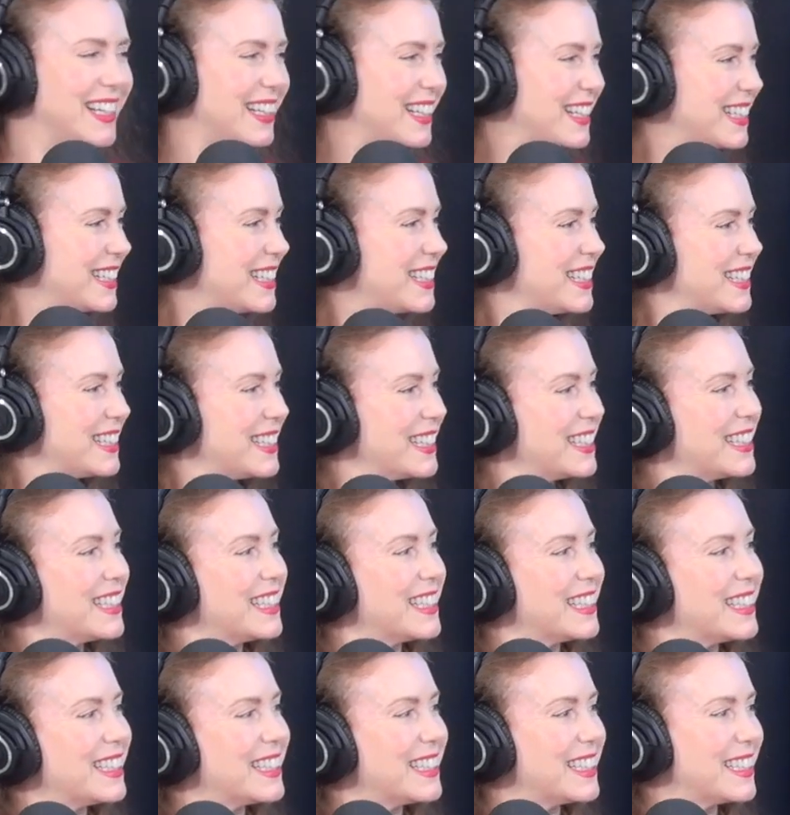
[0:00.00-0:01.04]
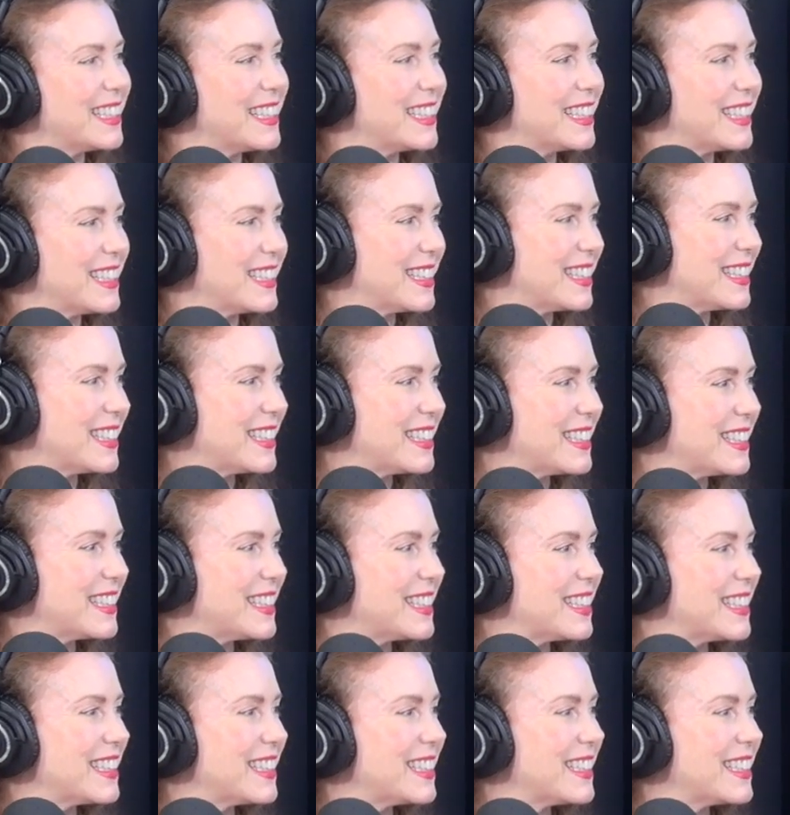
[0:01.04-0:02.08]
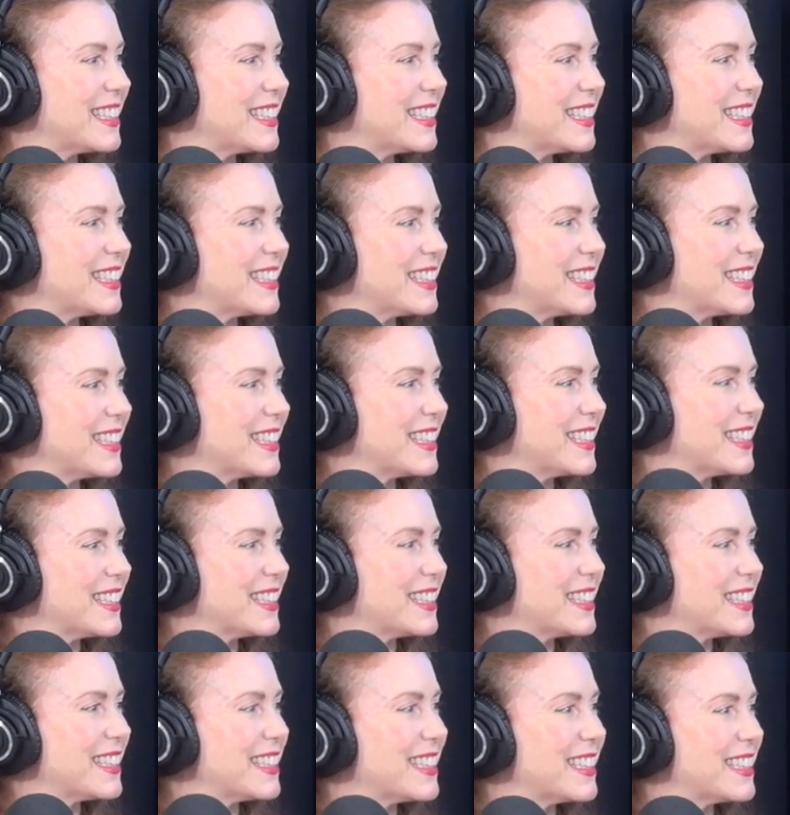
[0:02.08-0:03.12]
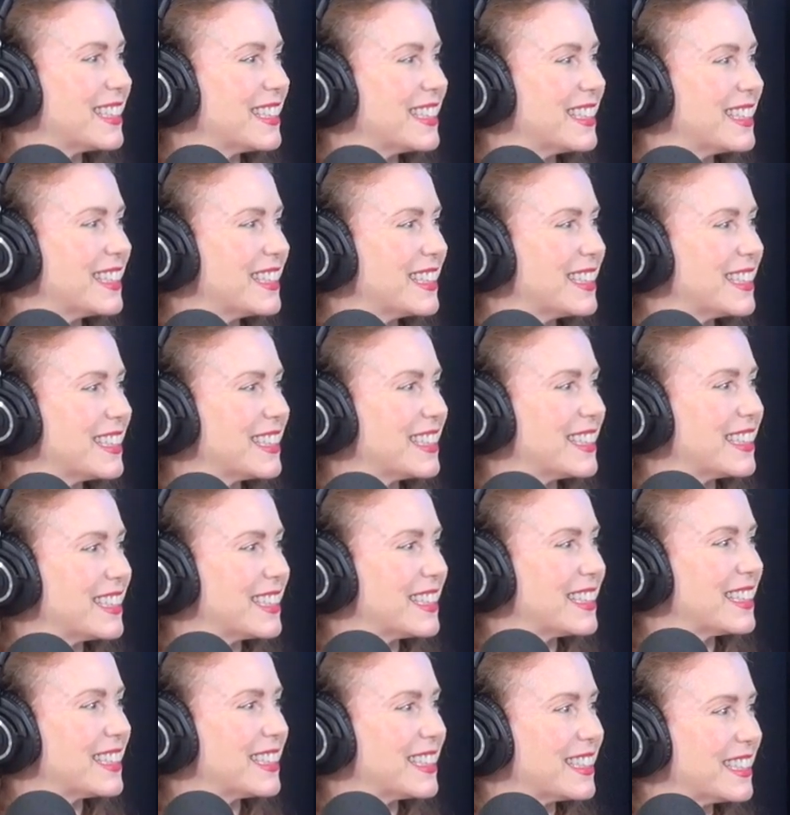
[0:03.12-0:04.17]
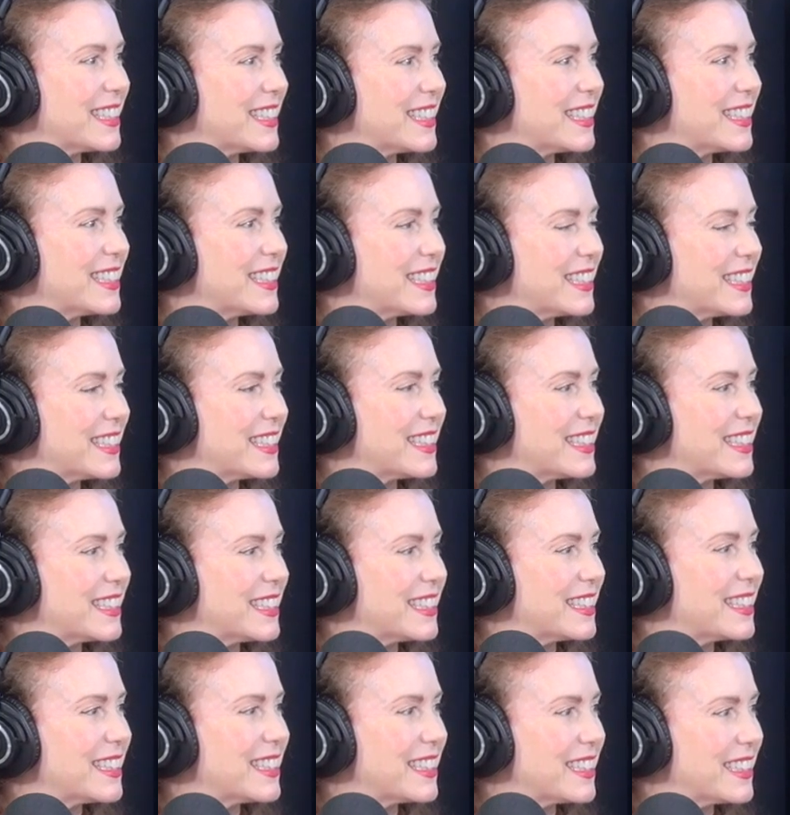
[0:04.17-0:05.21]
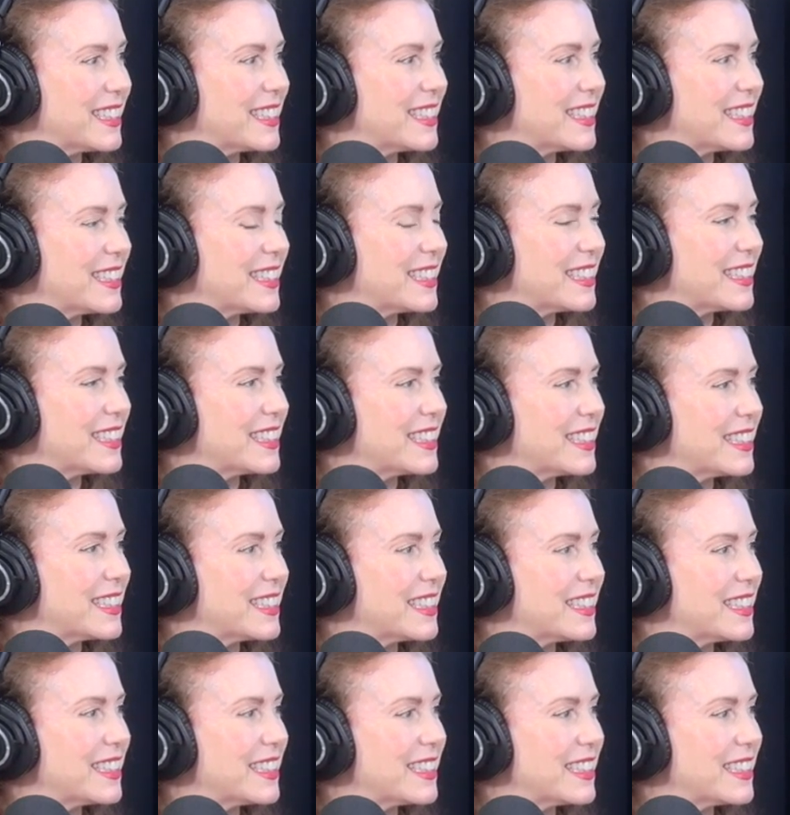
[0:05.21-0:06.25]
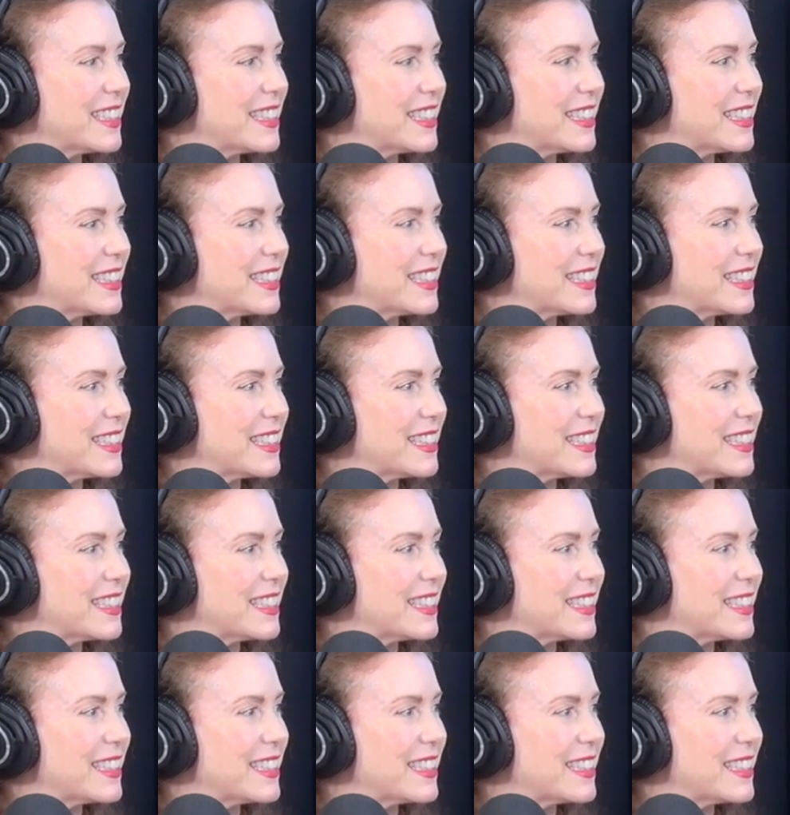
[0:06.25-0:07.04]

The person shown says nothing.